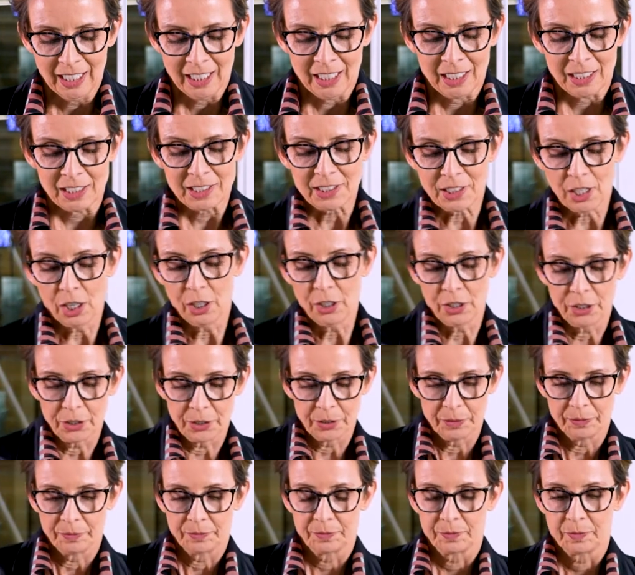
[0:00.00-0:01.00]
So,
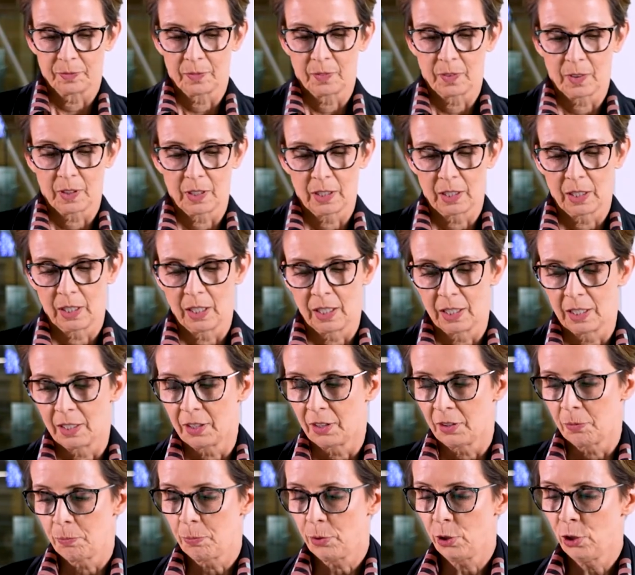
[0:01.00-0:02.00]

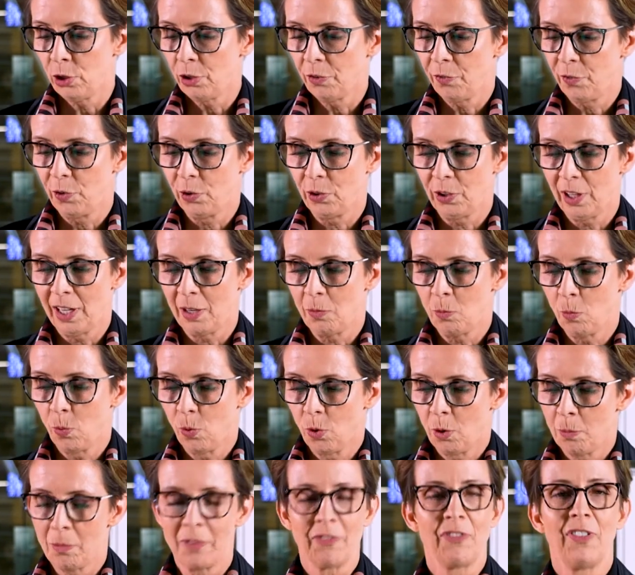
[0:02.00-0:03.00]
beautiful and
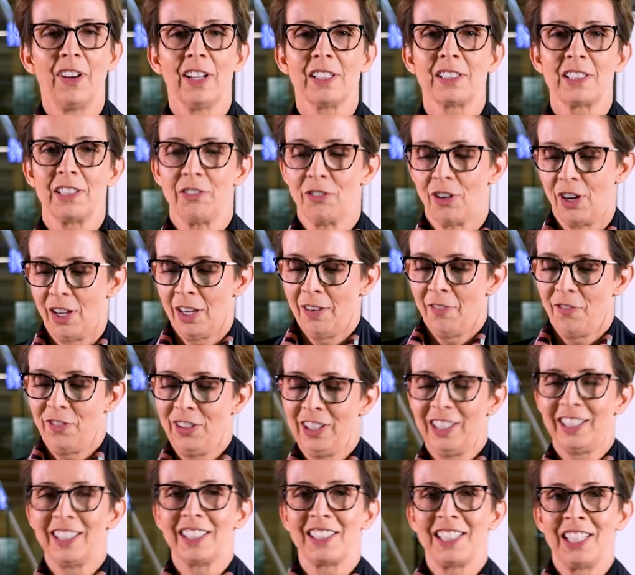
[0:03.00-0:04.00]
warm and fuzzy, right? I'm
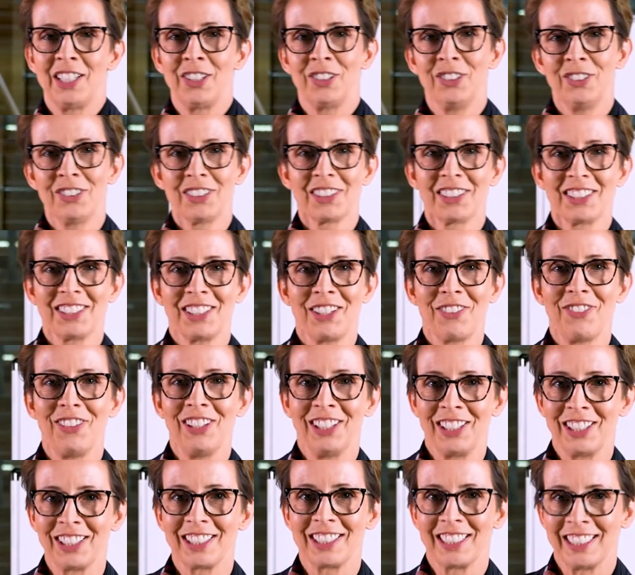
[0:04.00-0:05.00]
feeling the tingles. Are you
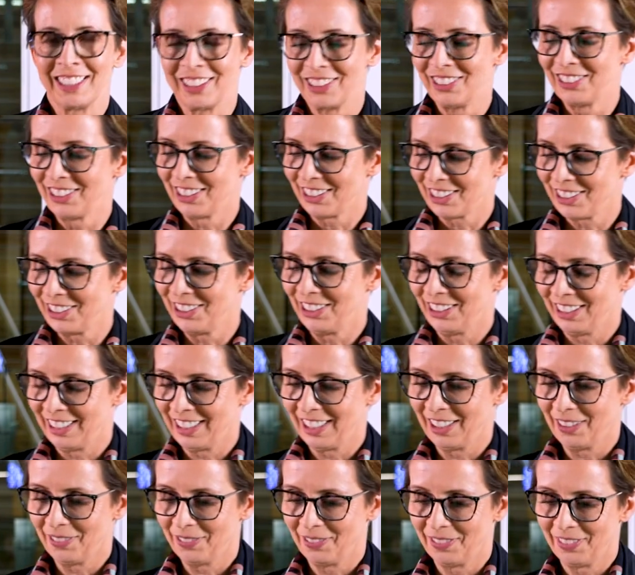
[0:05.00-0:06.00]
feeling the tingles? I certainly
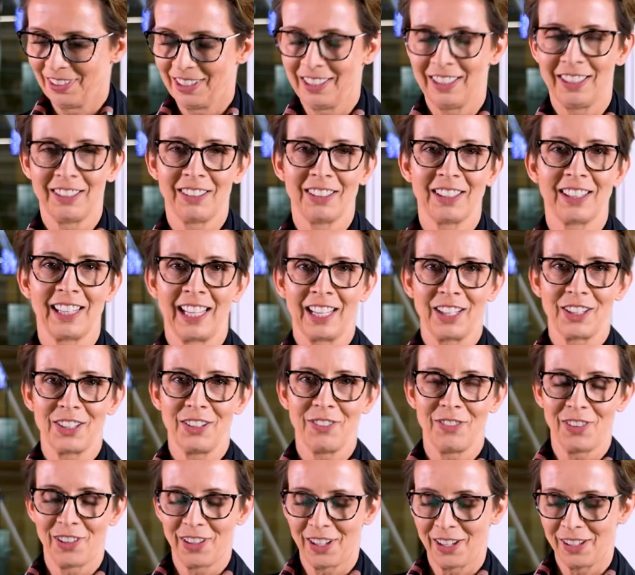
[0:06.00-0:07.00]
am, and thank you
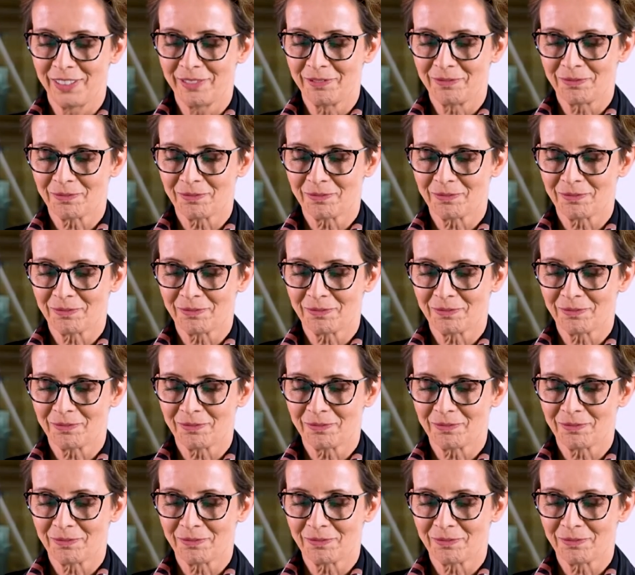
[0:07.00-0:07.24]
for that.